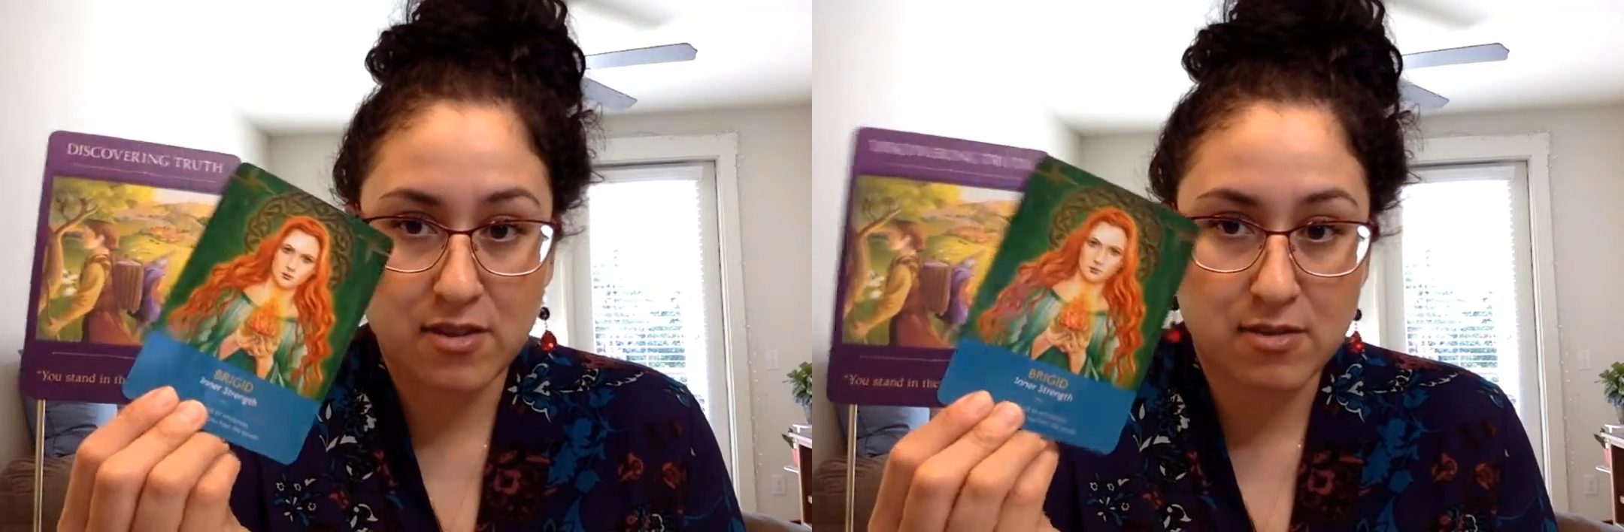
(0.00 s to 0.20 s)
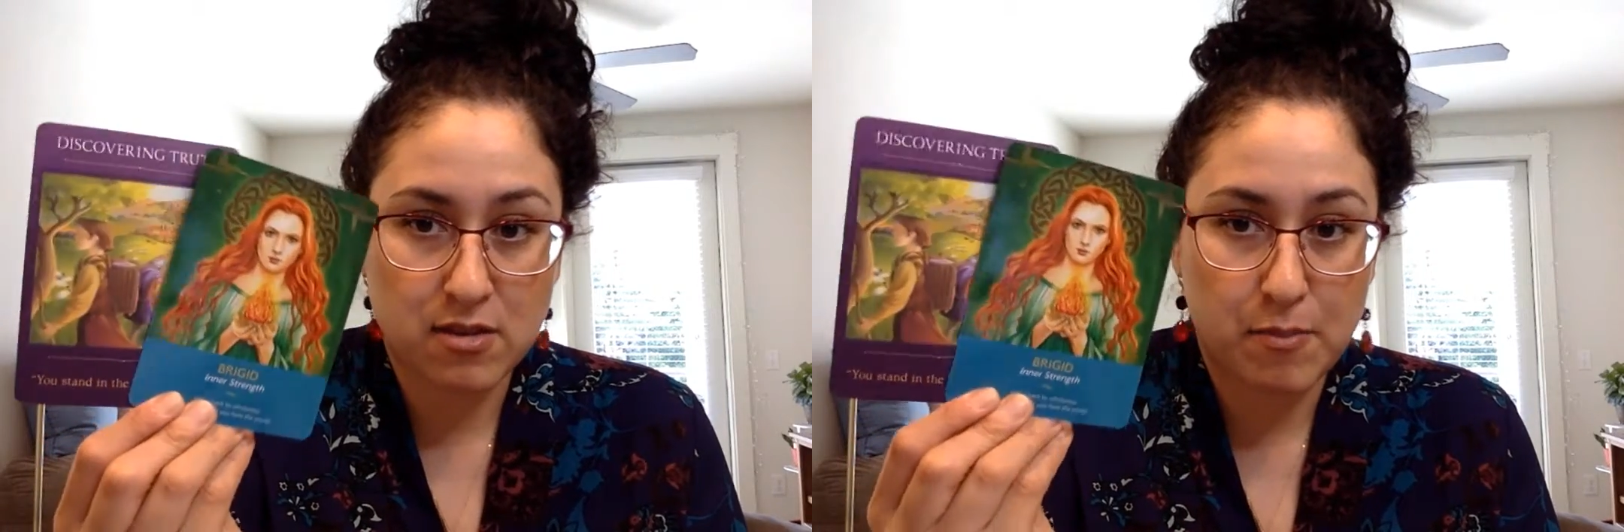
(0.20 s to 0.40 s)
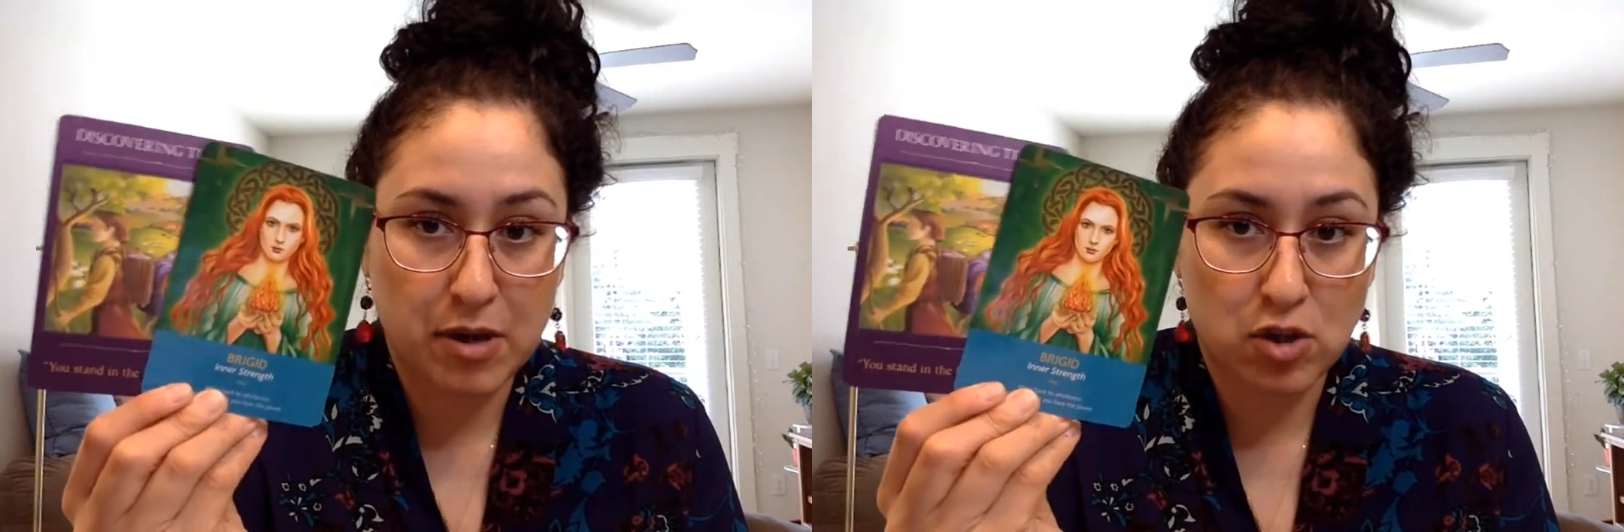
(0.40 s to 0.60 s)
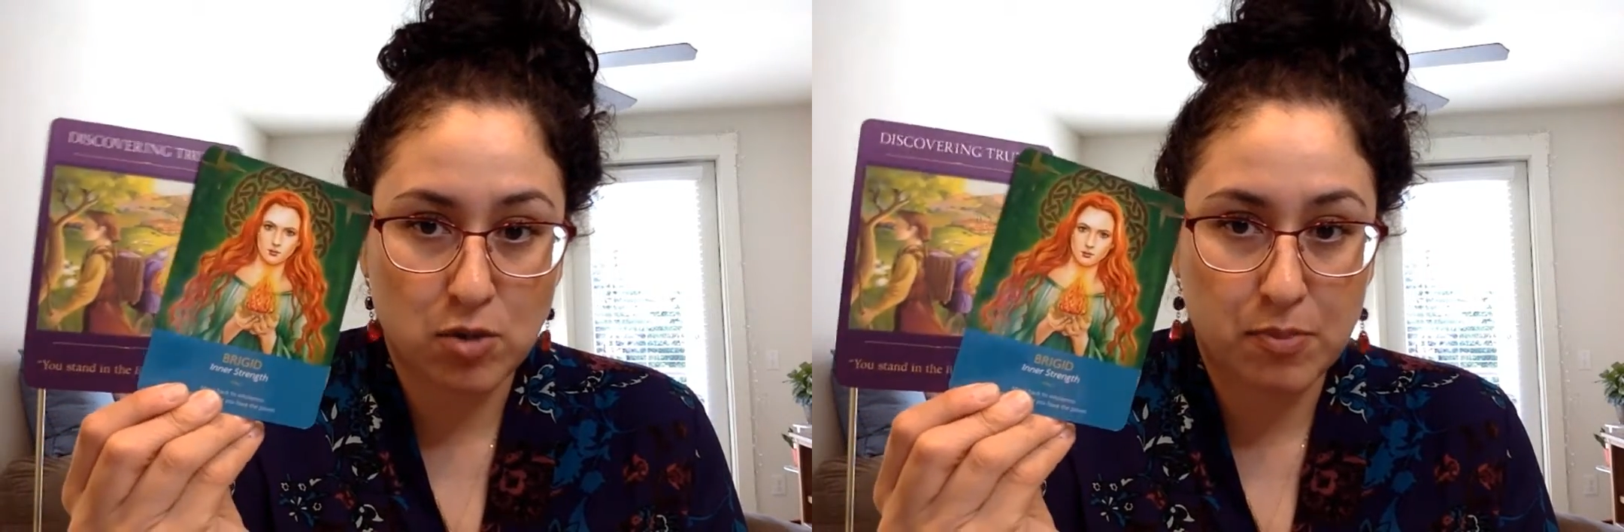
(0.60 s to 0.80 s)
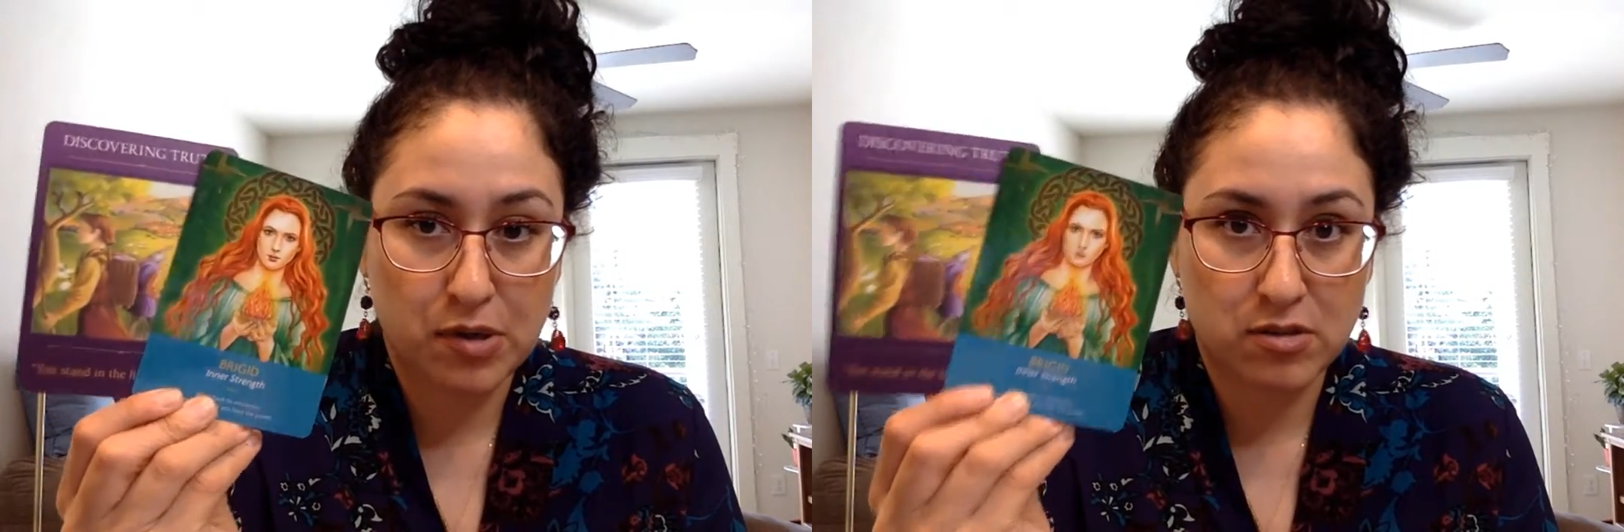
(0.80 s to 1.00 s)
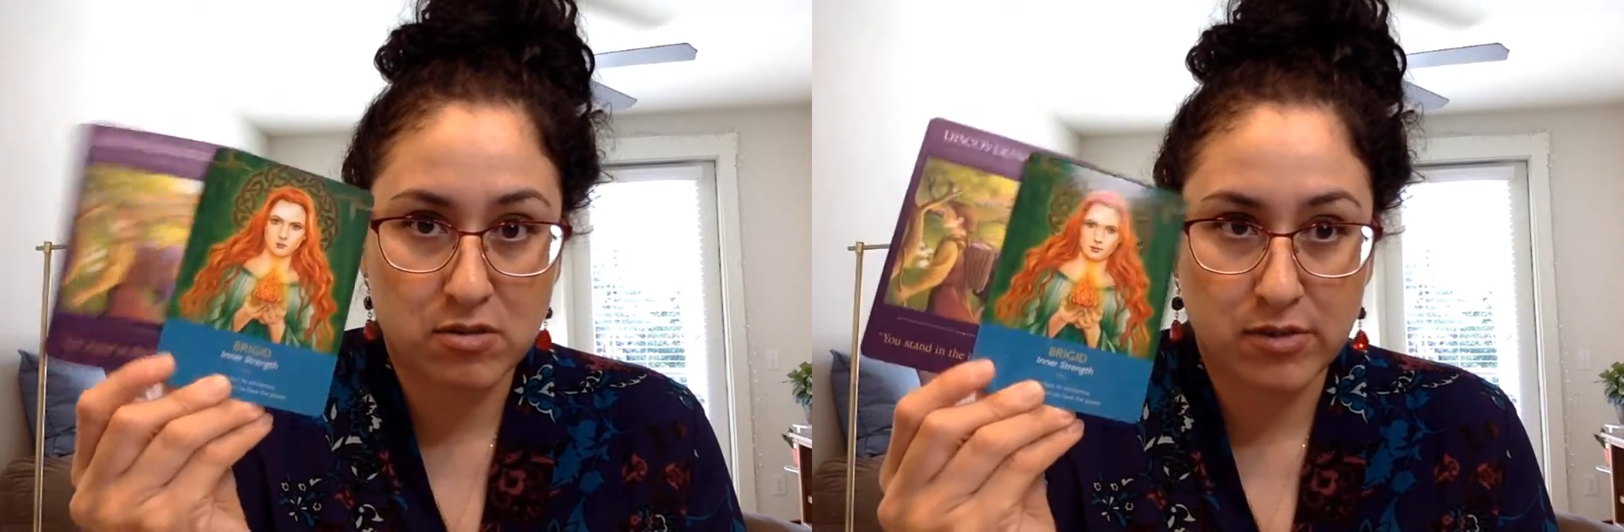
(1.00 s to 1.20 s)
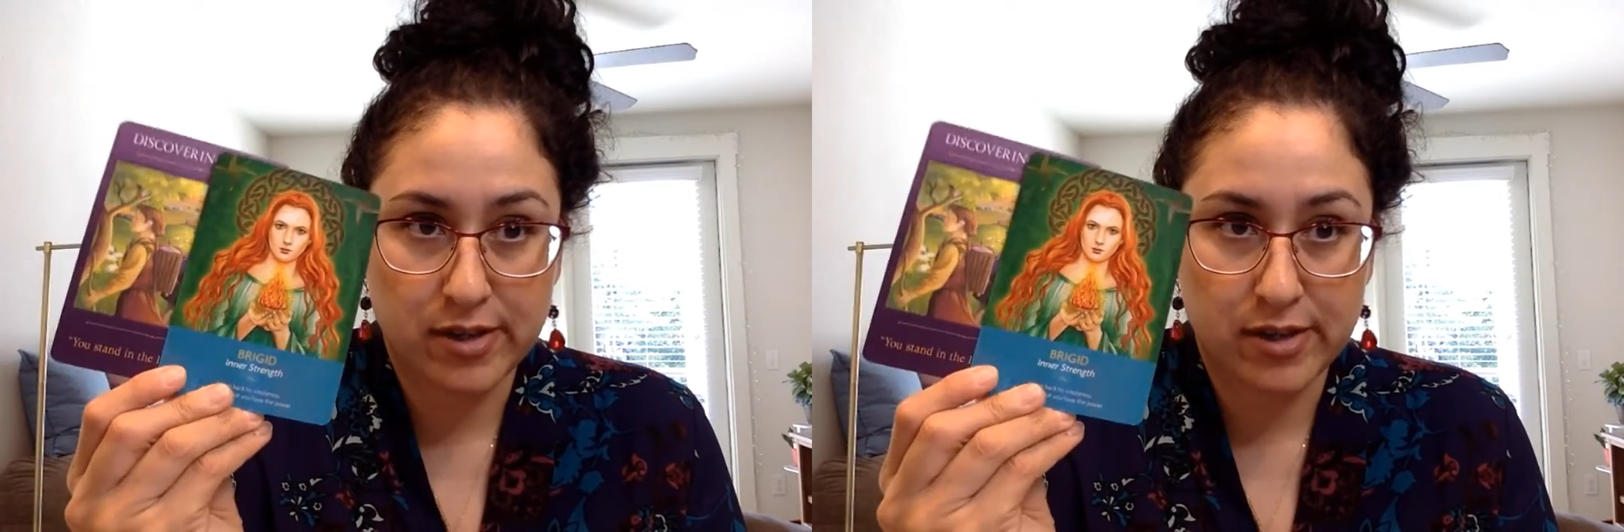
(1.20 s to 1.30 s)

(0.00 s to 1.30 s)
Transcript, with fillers: This is about your personal